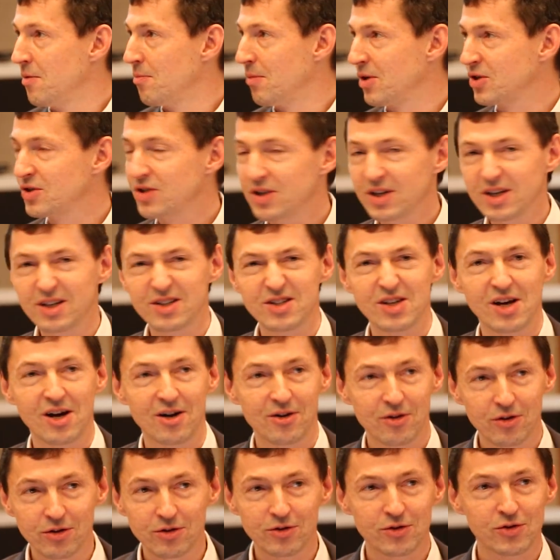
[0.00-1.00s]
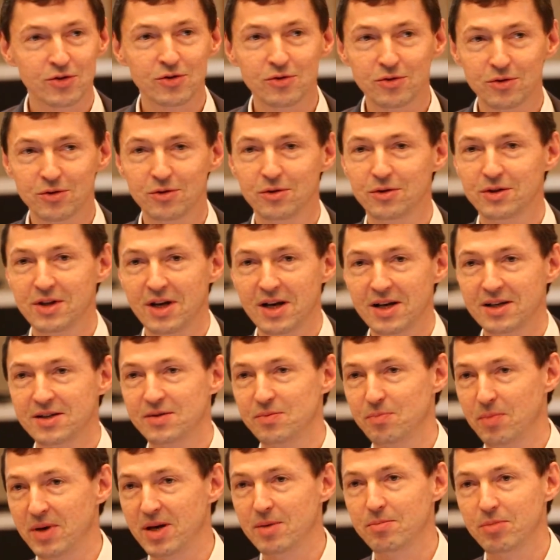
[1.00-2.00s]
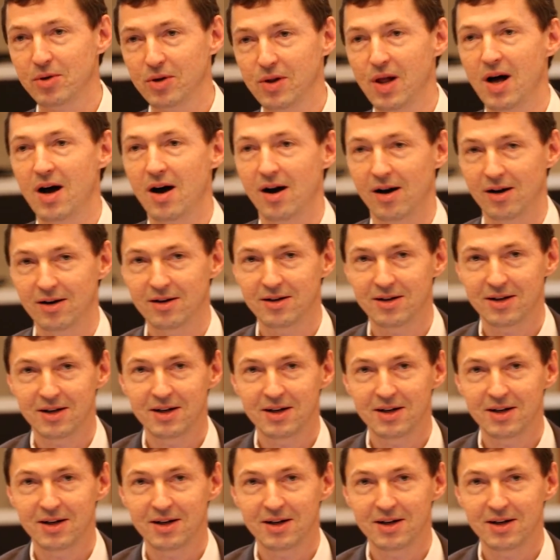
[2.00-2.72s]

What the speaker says: machines are not so good as people are.